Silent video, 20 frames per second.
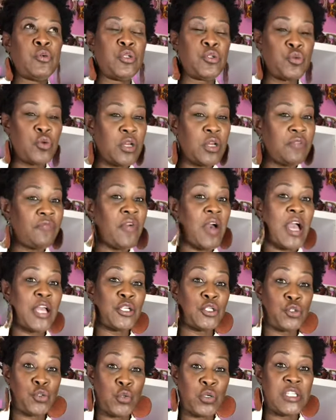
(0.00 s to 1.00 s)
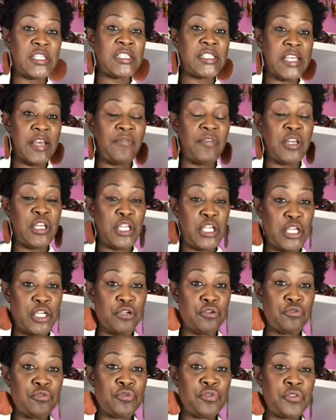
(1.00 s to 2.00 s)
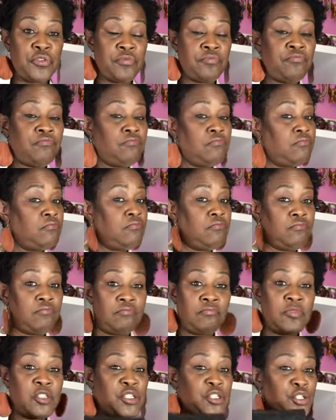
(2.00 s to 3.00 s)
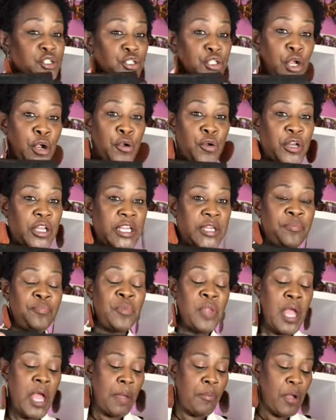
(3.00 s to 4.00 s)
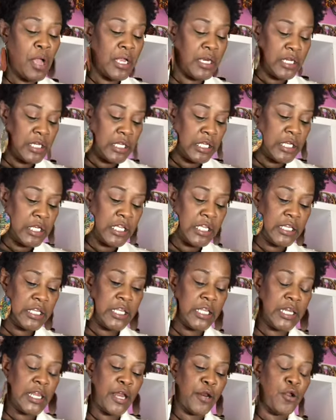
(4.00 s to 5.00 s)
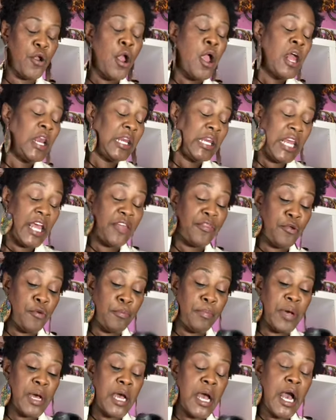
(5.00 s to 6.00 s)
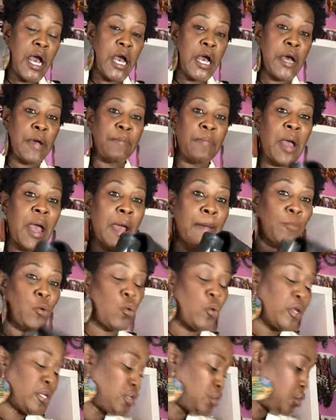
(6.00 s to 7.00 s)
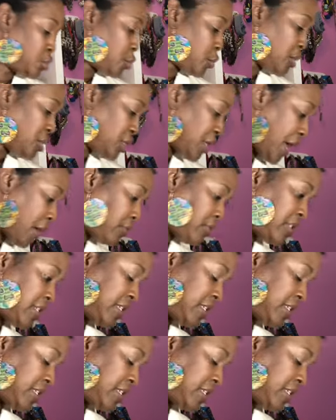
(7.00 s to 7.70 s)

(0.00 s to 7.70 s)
to 27 years. Sturdy. Probably need to clean the leather, but I'm going to switch it out